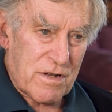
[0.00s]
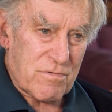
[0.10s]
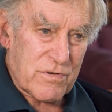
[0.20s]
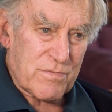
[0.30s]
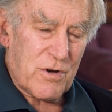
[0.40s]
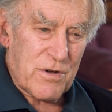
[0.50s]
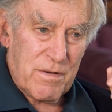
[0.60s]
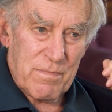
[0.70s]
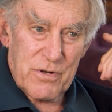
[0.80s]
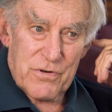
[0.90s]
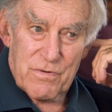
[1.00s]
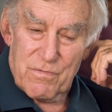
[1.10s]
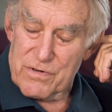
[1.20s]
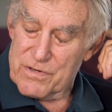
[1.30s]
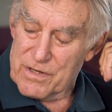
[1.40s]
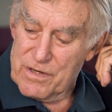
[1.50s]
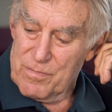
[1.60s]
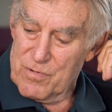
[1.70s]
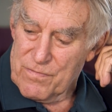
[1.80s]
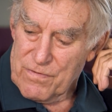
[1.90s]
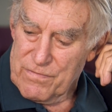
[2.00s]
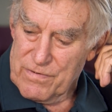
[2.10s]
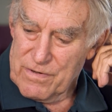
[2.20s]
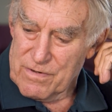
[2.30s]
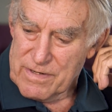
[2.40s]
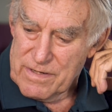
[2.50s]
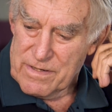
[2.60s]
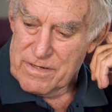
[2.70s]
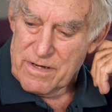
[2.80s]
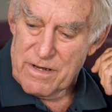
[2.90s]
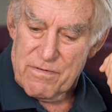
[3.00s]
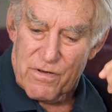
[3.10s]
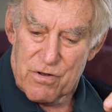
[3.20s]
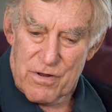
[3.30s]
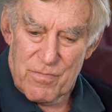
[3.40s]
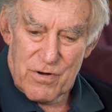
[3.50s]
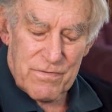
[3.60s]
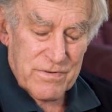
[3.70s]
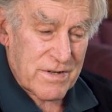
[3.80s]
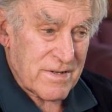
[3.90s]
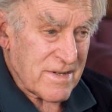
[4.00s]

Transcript: That was my ambition, was to get him off the field. And never got him off.